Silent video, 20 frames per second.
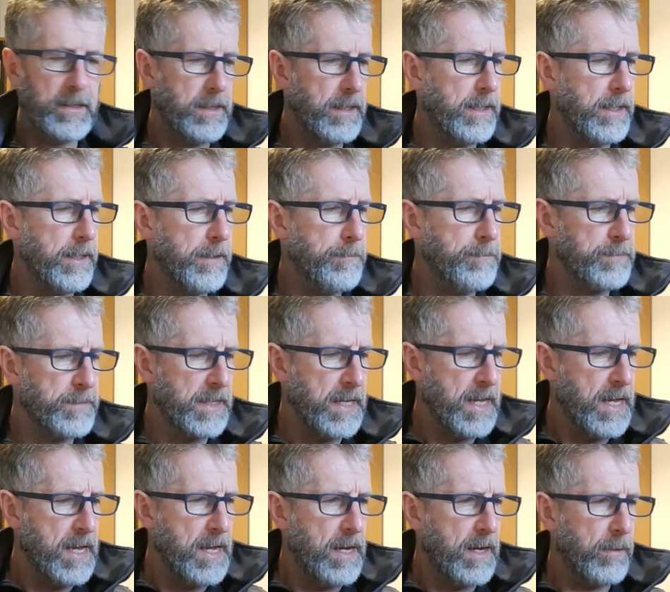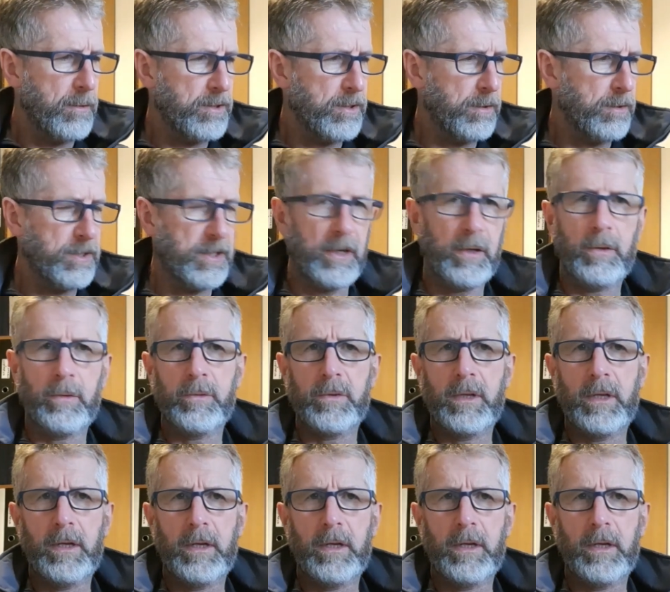I was also